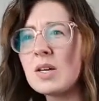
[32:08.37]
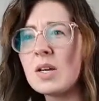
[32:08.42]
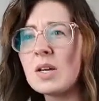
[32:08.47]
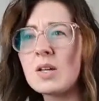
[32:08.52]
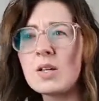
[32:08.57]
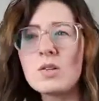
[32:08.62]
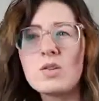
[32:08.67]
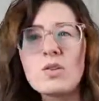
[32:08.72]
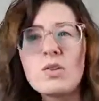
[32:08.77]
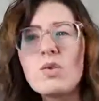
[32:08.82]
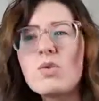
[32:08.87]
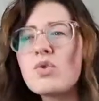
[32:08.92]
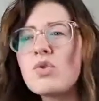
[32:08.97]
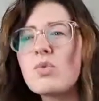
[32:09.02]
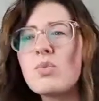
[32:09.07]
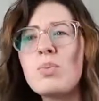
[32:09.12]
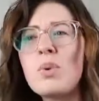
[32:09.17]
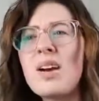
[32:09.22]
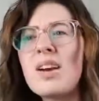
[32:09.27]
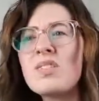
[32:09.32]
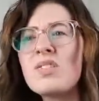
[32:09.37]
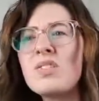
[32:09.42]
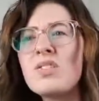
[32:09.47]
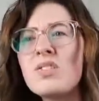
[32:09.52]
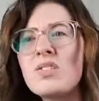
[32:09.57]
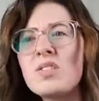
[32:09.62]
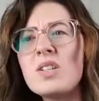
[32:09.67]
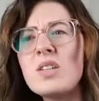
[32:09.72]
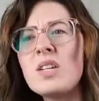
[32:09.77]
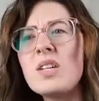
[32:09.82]
and it's no surprise to
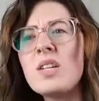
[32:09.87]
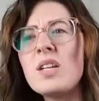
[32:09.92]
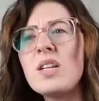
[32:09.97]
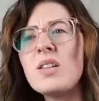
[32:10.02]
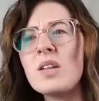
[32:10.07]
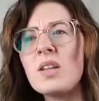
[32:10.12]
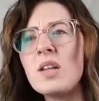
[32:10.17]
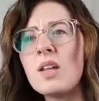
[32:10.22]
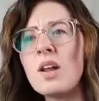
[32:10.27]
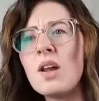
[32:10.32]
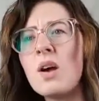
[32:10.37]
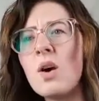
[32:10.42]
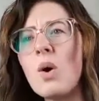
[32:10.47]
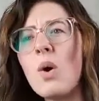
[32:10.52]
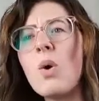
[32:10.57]
see that